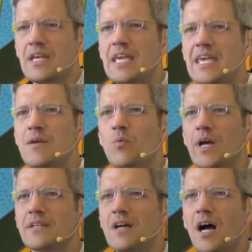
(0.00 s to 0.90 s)
he
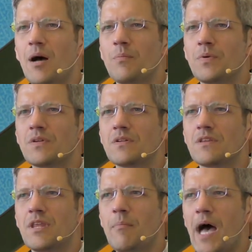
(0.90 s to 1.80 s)
went
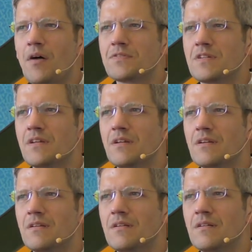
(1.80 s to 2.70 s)
up the mountain
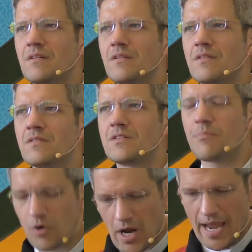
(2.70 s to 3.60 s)
to
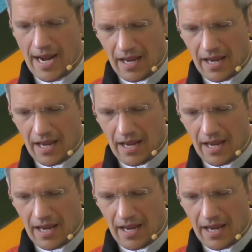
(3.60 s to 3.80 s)
pray.